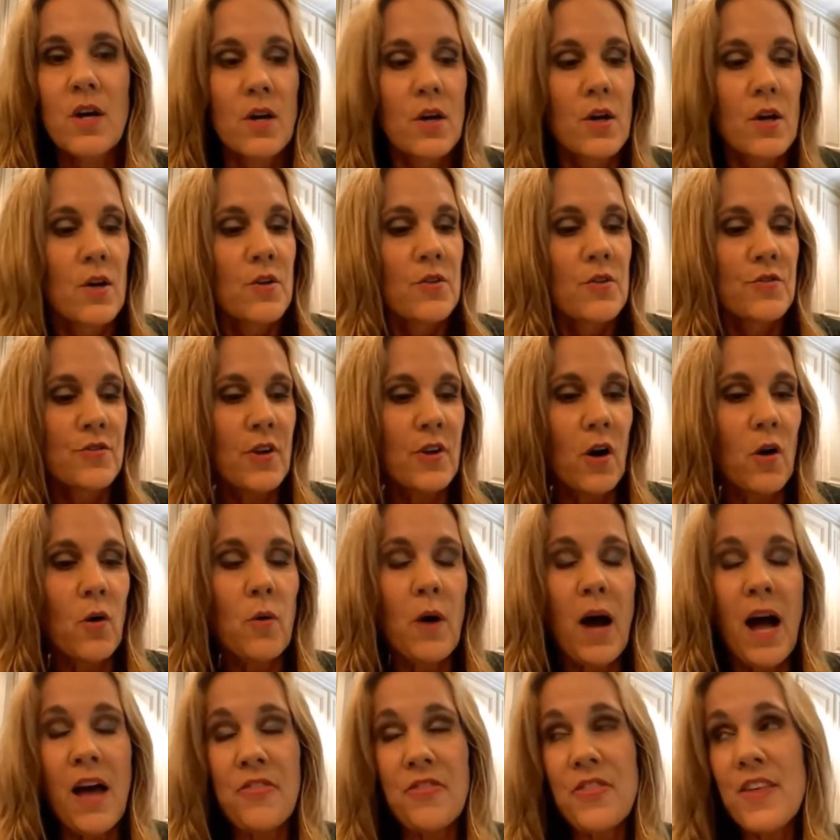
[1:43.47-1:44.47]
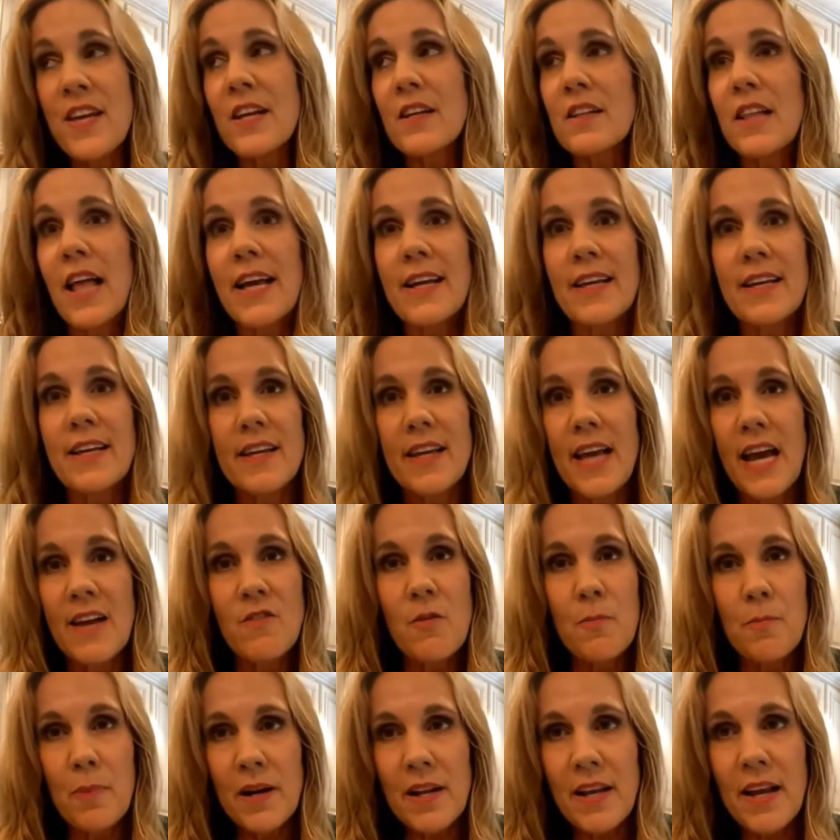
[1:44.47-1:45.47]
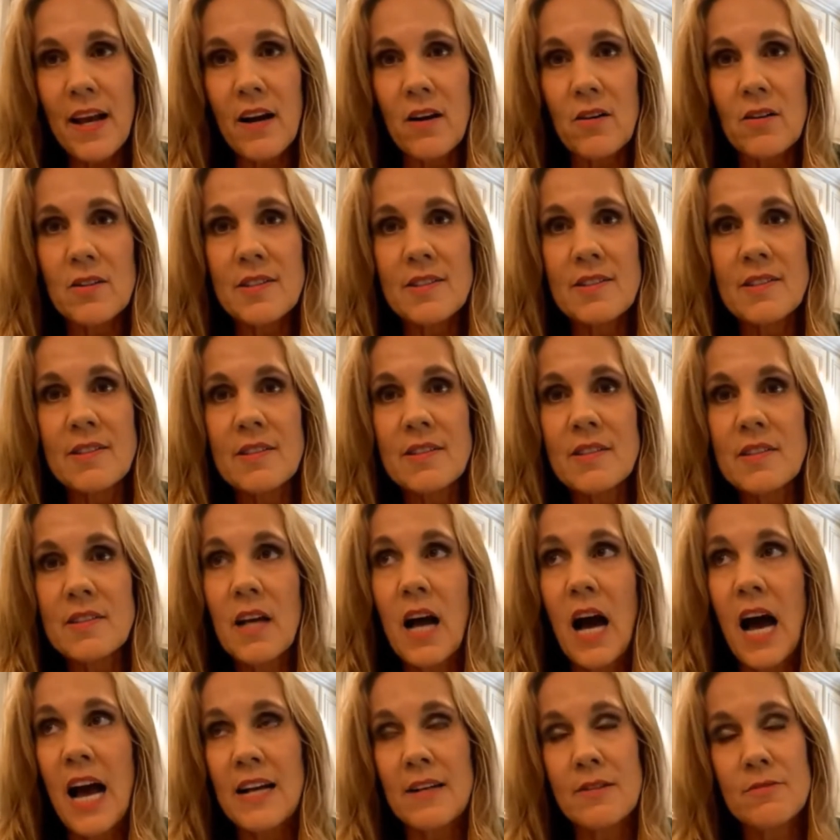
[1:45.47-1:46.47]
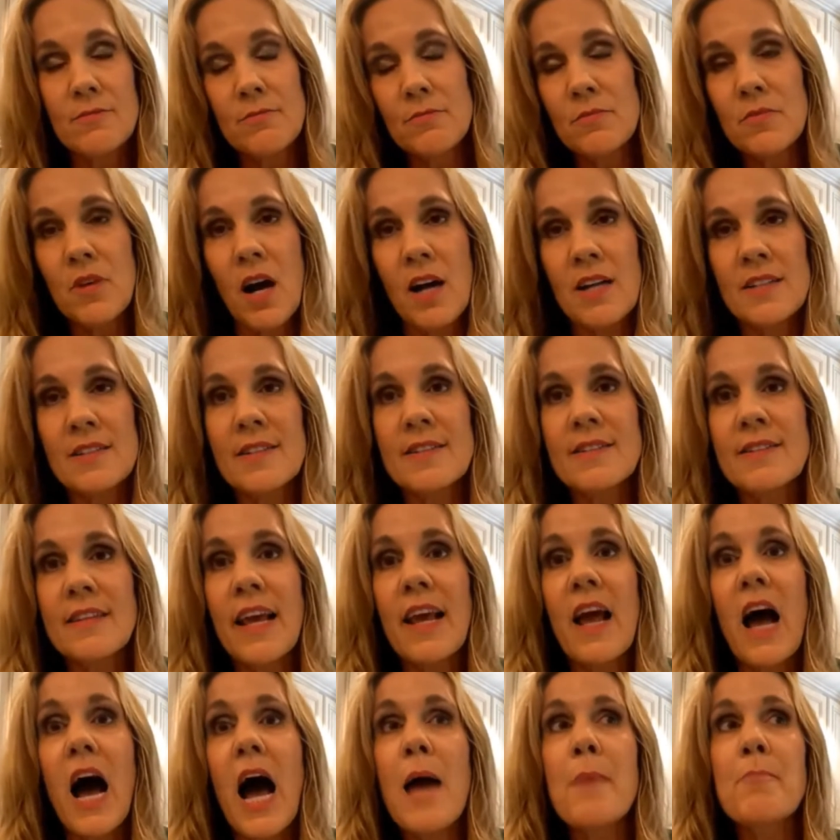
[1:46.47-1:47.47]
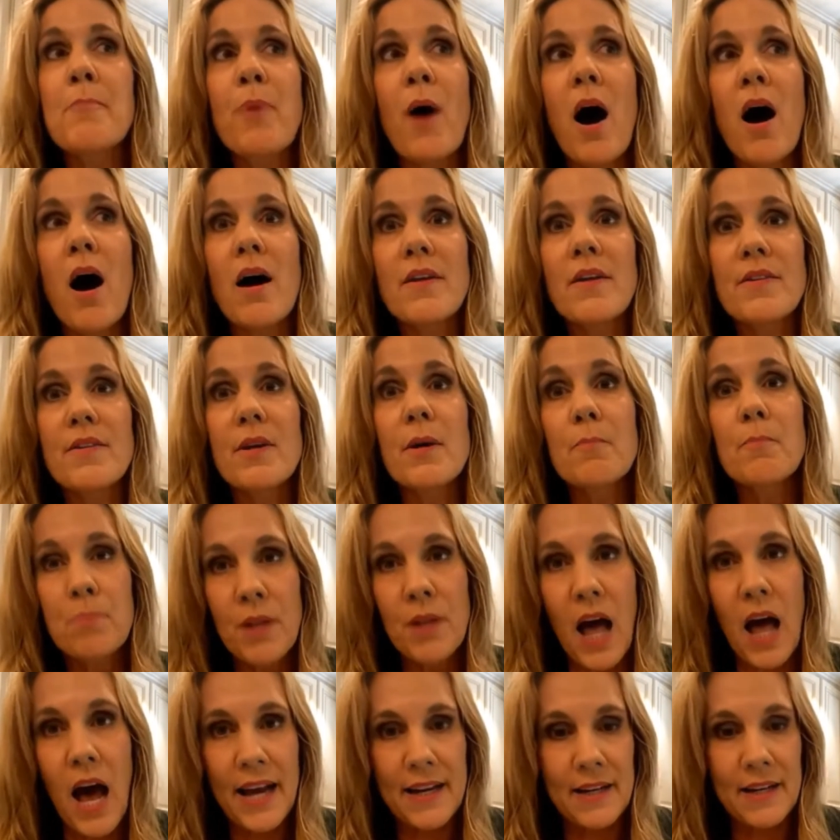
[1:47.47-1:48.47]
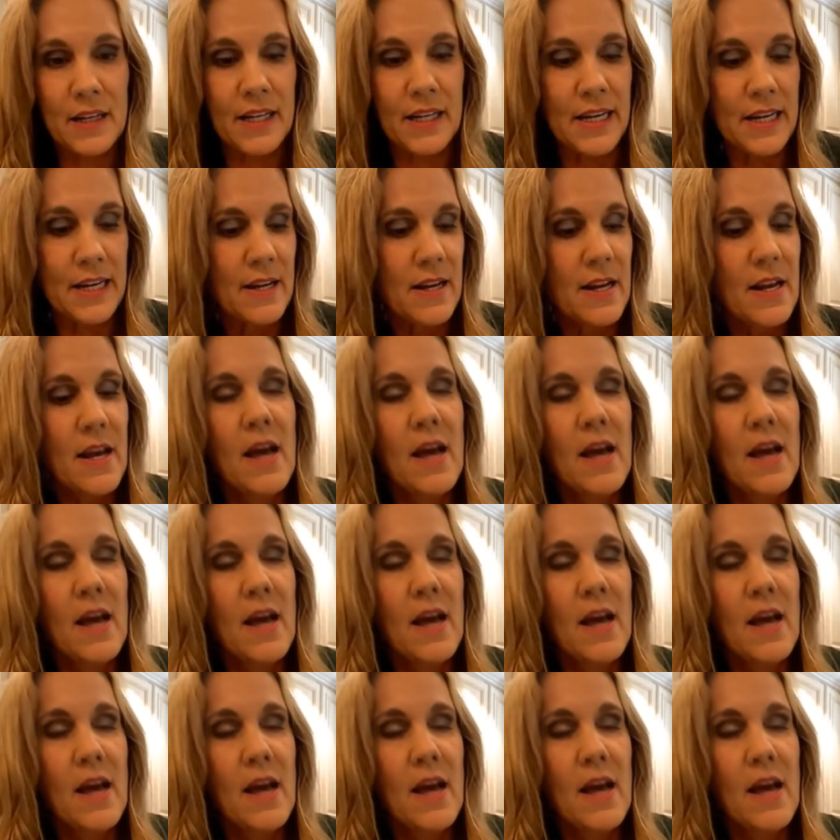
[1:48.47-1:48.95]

So I think like everybody else, I can honestly say I bought blindly.